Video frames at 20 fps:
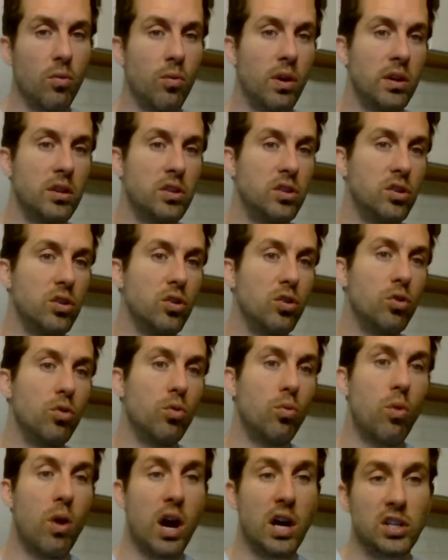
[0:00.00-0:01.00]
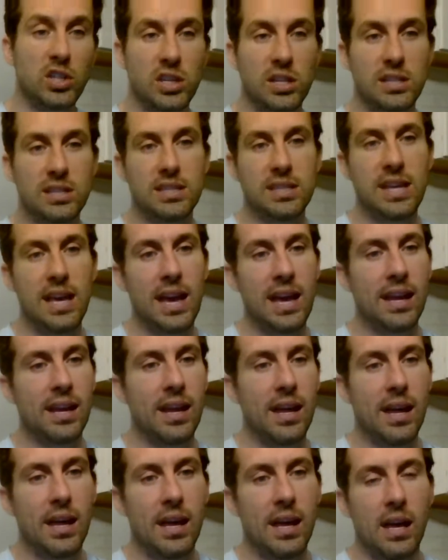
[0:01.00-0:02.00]
went to Washington
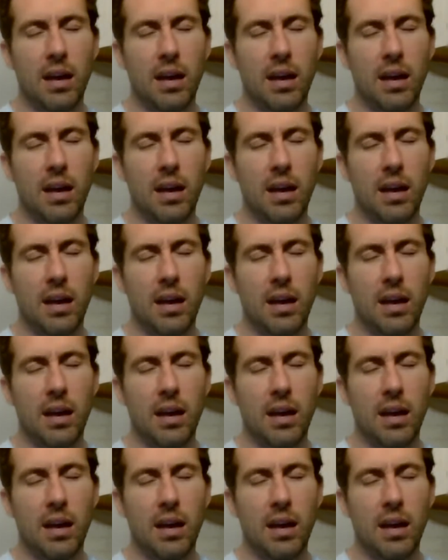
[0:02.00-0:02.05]
State.